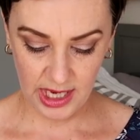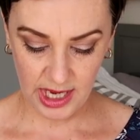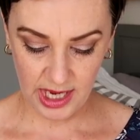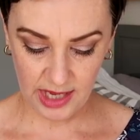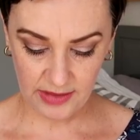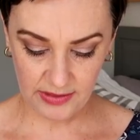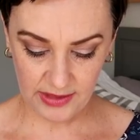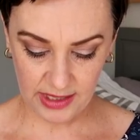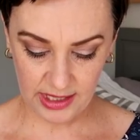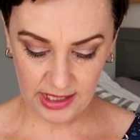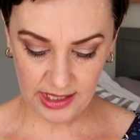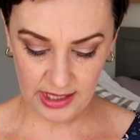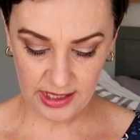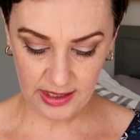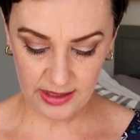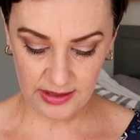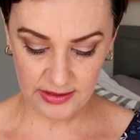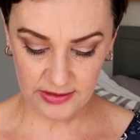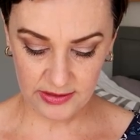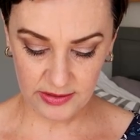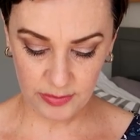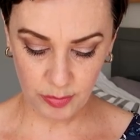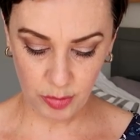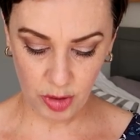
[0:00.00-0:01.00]
And that
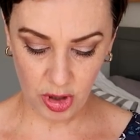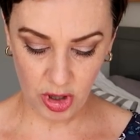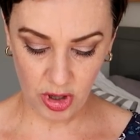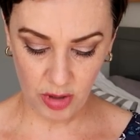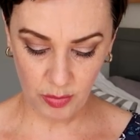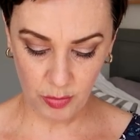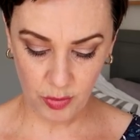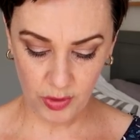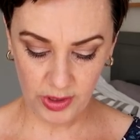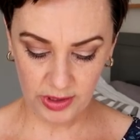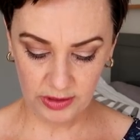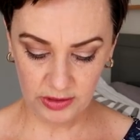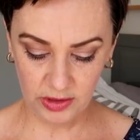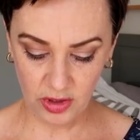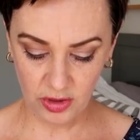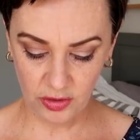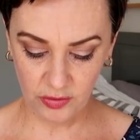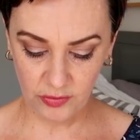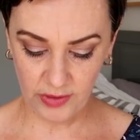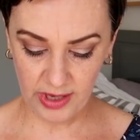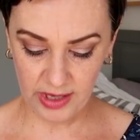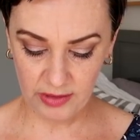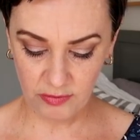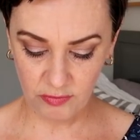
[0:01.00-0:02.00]
has parboiled long
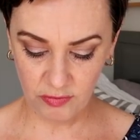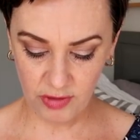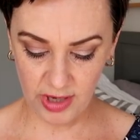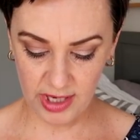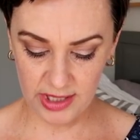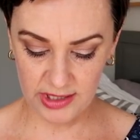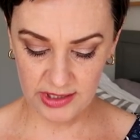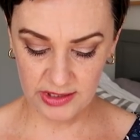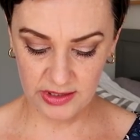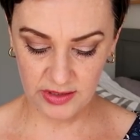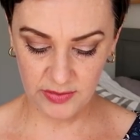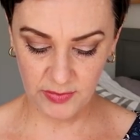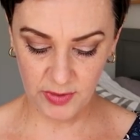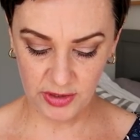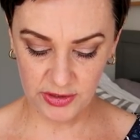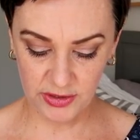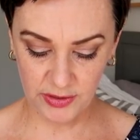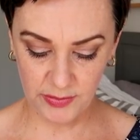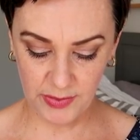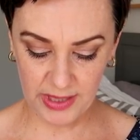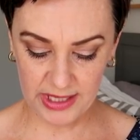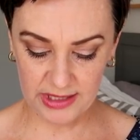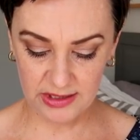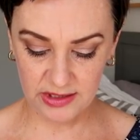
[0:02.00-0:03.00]
grain rice,
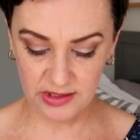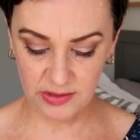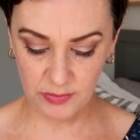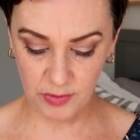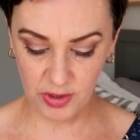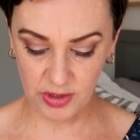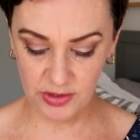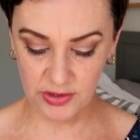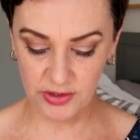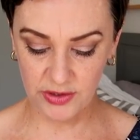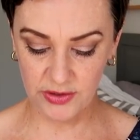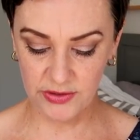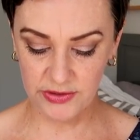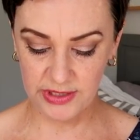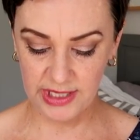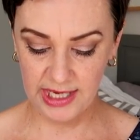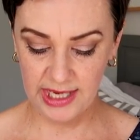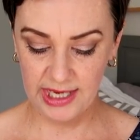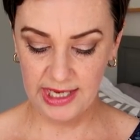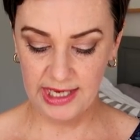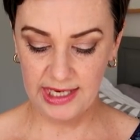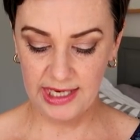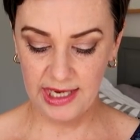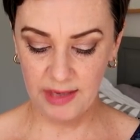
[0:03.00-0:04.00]
tomato paste, tomatoes,
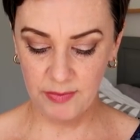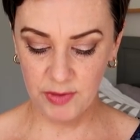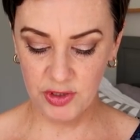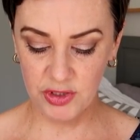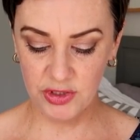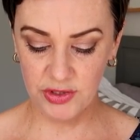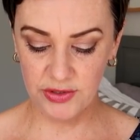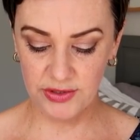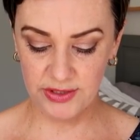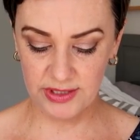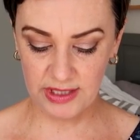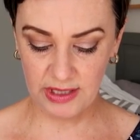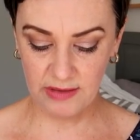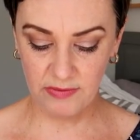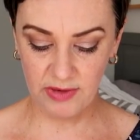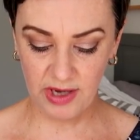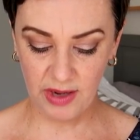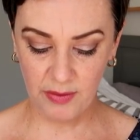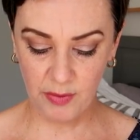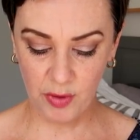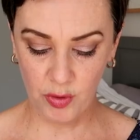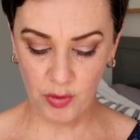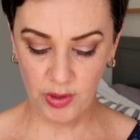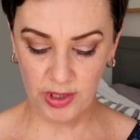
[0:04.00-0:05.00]
lemon juice,
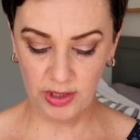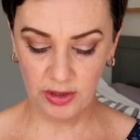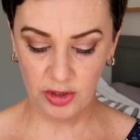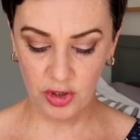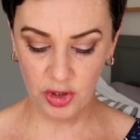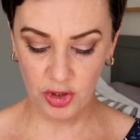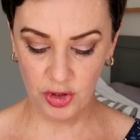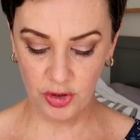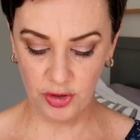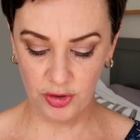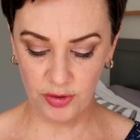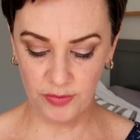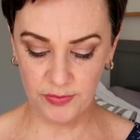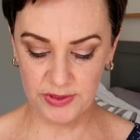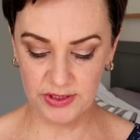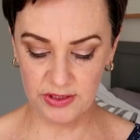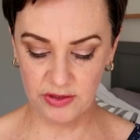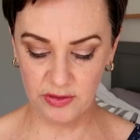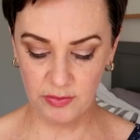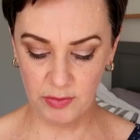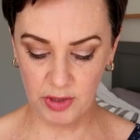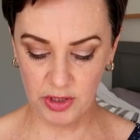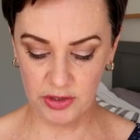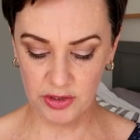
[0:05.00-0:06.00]
sunflower oil, herbs,
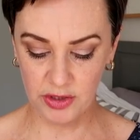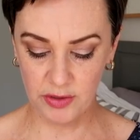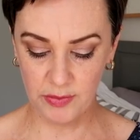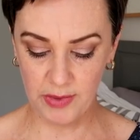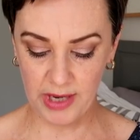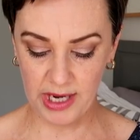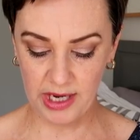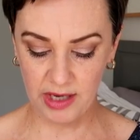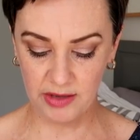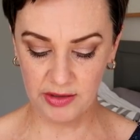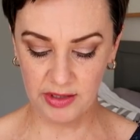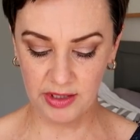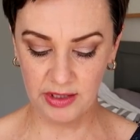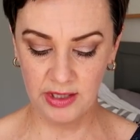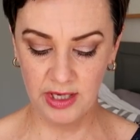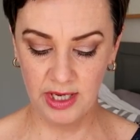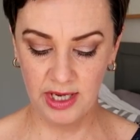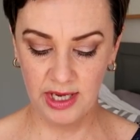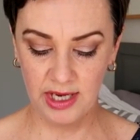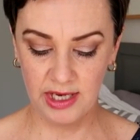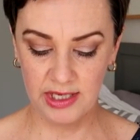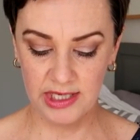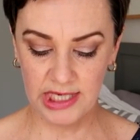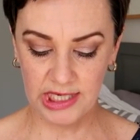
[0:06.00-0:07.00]
tomato powder,
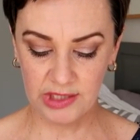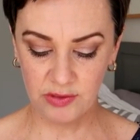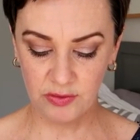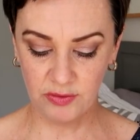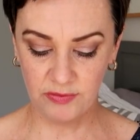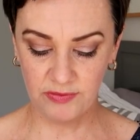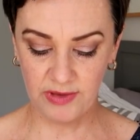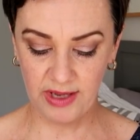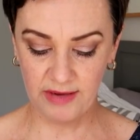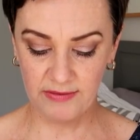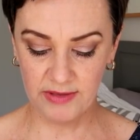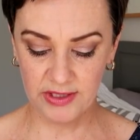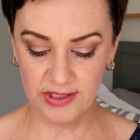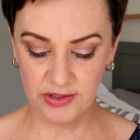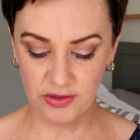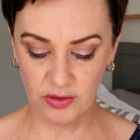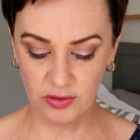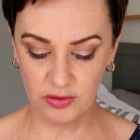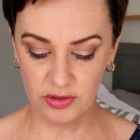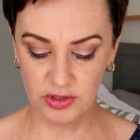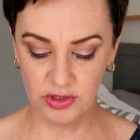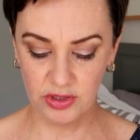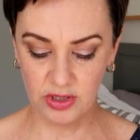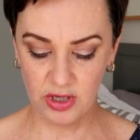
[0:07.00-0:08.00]
natural flavors,
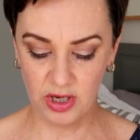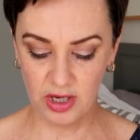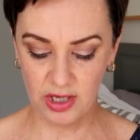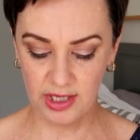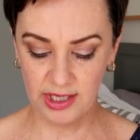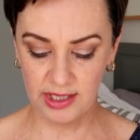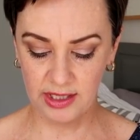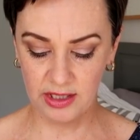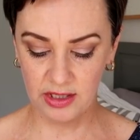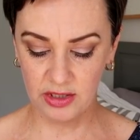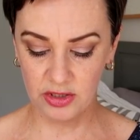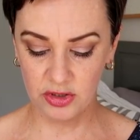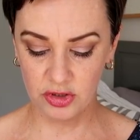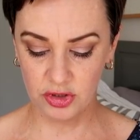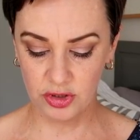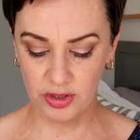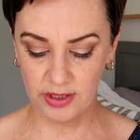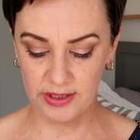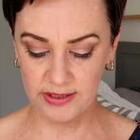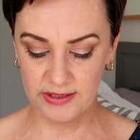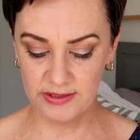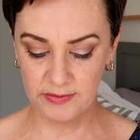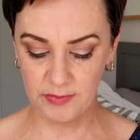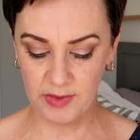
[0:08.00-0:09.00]
salt, garlic,
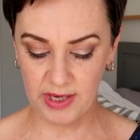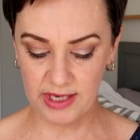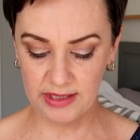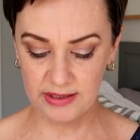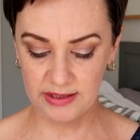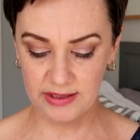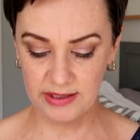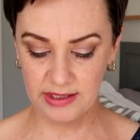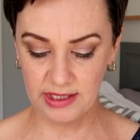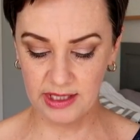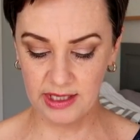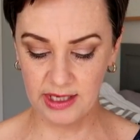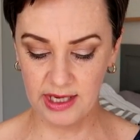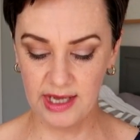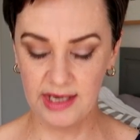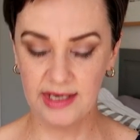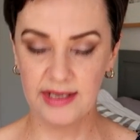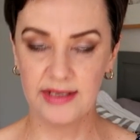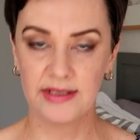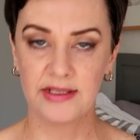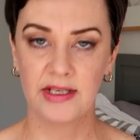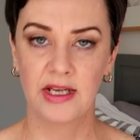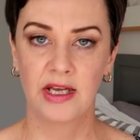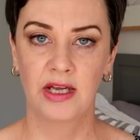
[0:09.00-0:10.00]
sugar, spices, and
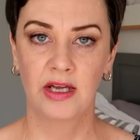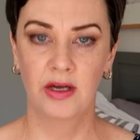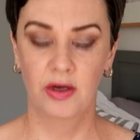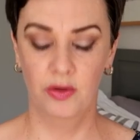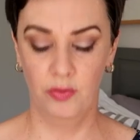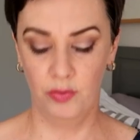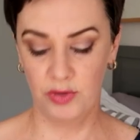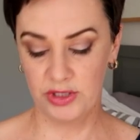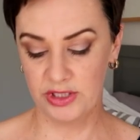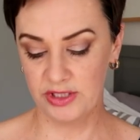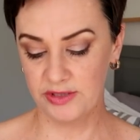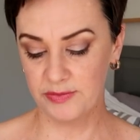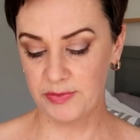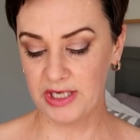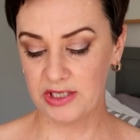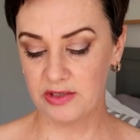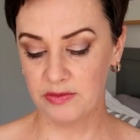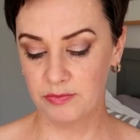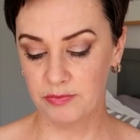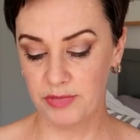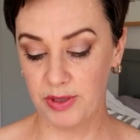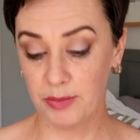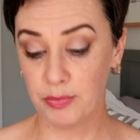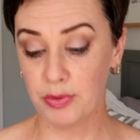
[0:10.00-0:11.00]
colors, which is pap
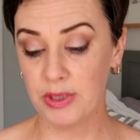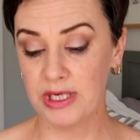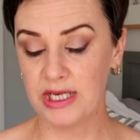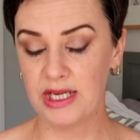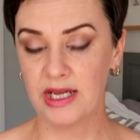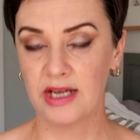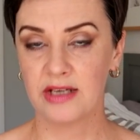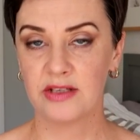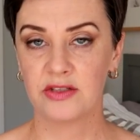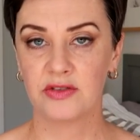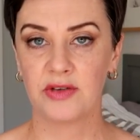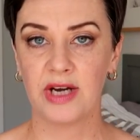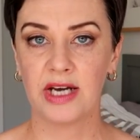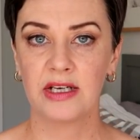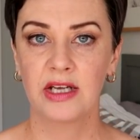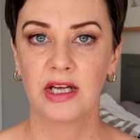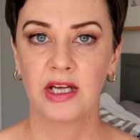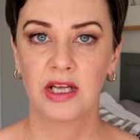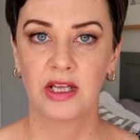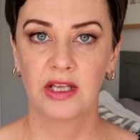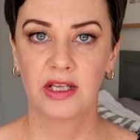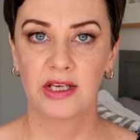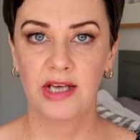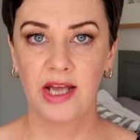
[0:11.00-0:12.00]
paprika extract.
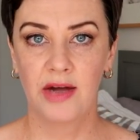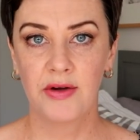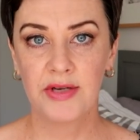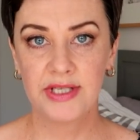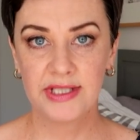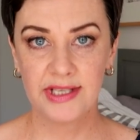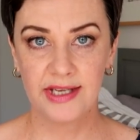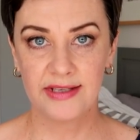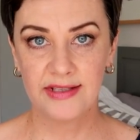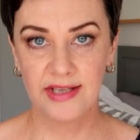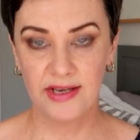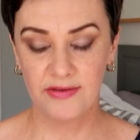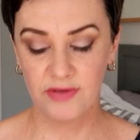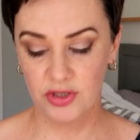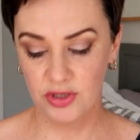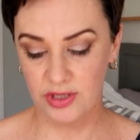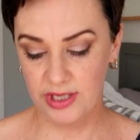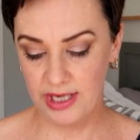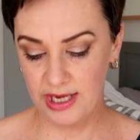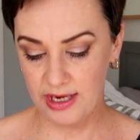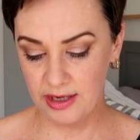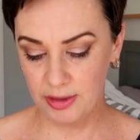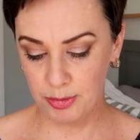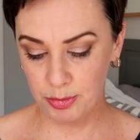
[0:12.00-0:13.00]
Now, it does have
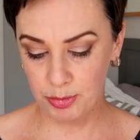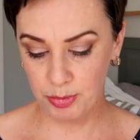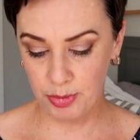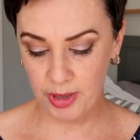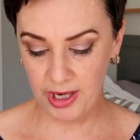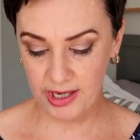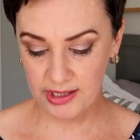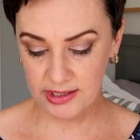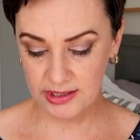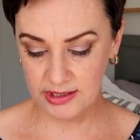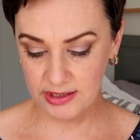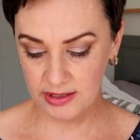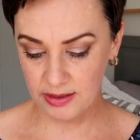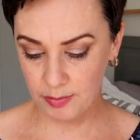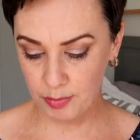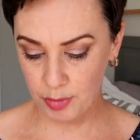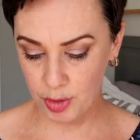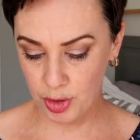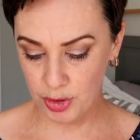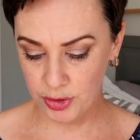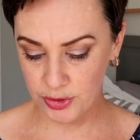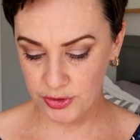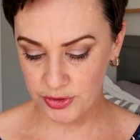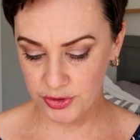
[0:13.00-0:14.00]
sugar in, but
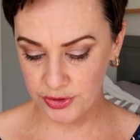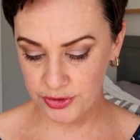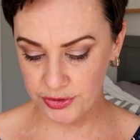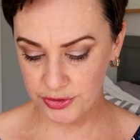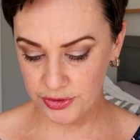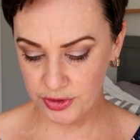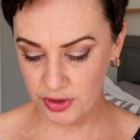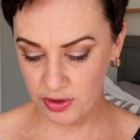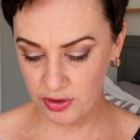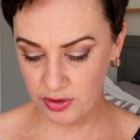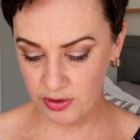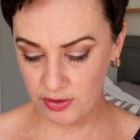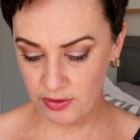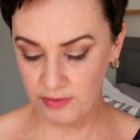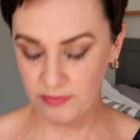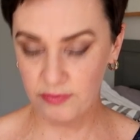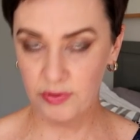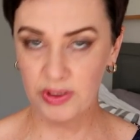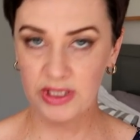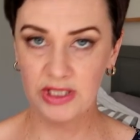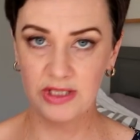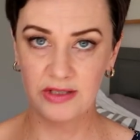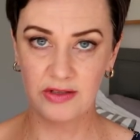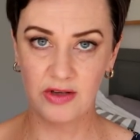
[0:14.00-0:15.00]
per serve,
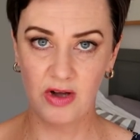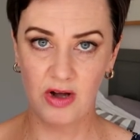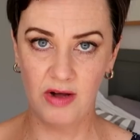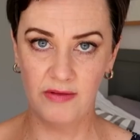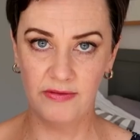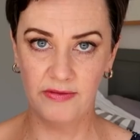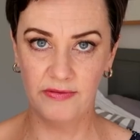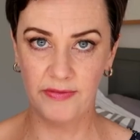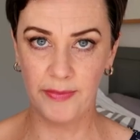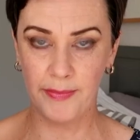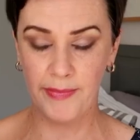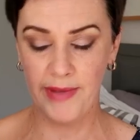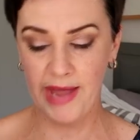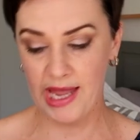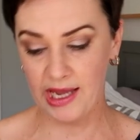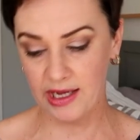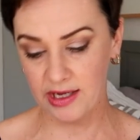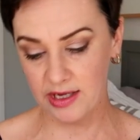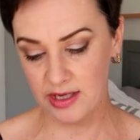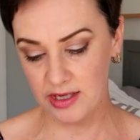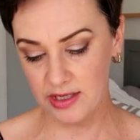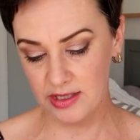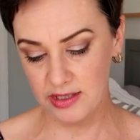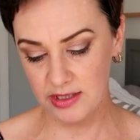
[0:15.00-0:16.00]
which is half of a
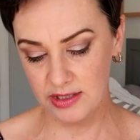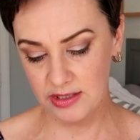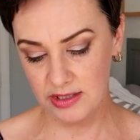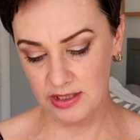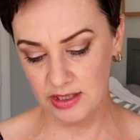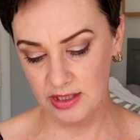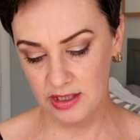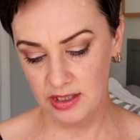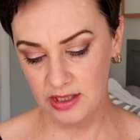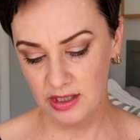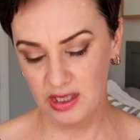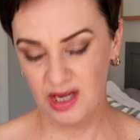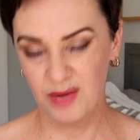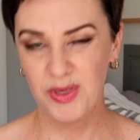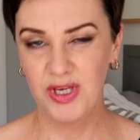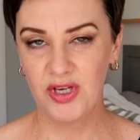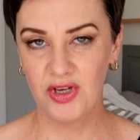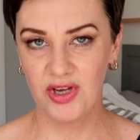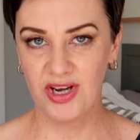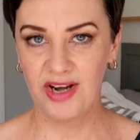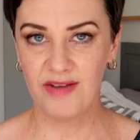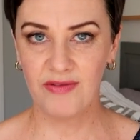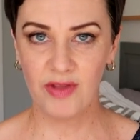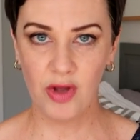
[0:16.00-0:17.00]
packet, I mean, you
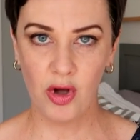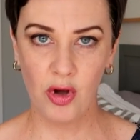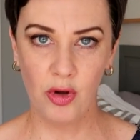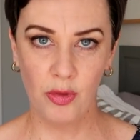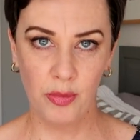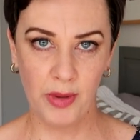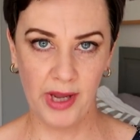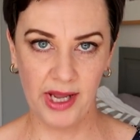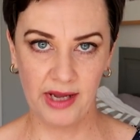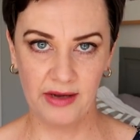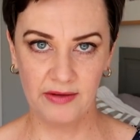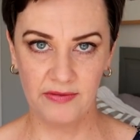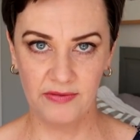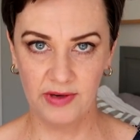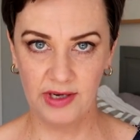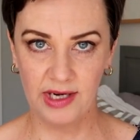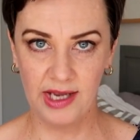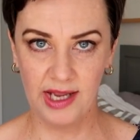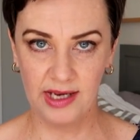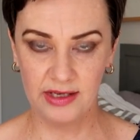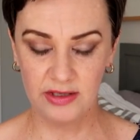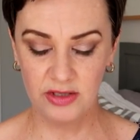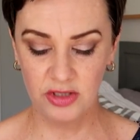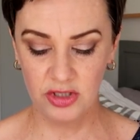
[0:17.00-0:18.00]
could have the whole packet for
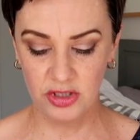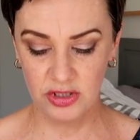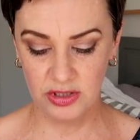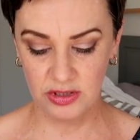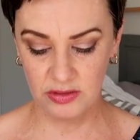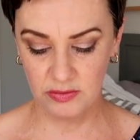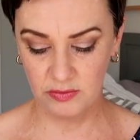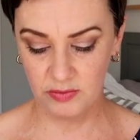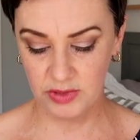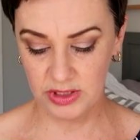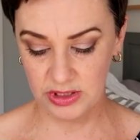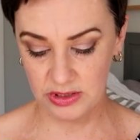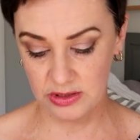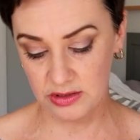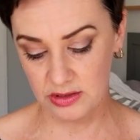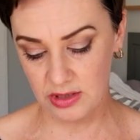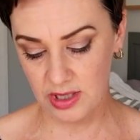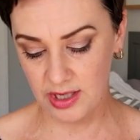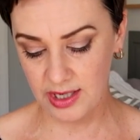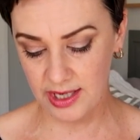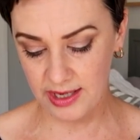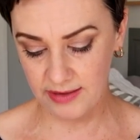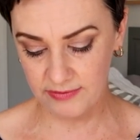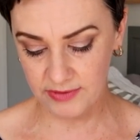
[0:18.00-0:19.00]
lunch, which
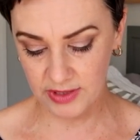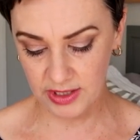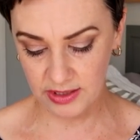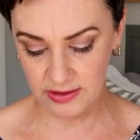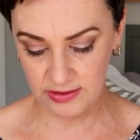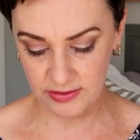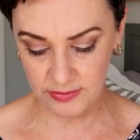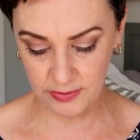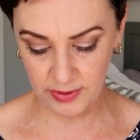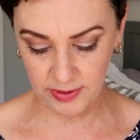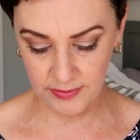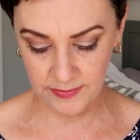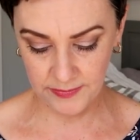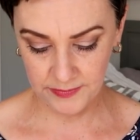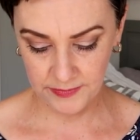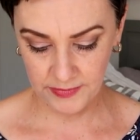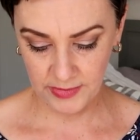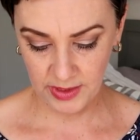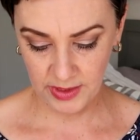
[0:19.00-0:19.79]
I have done as well.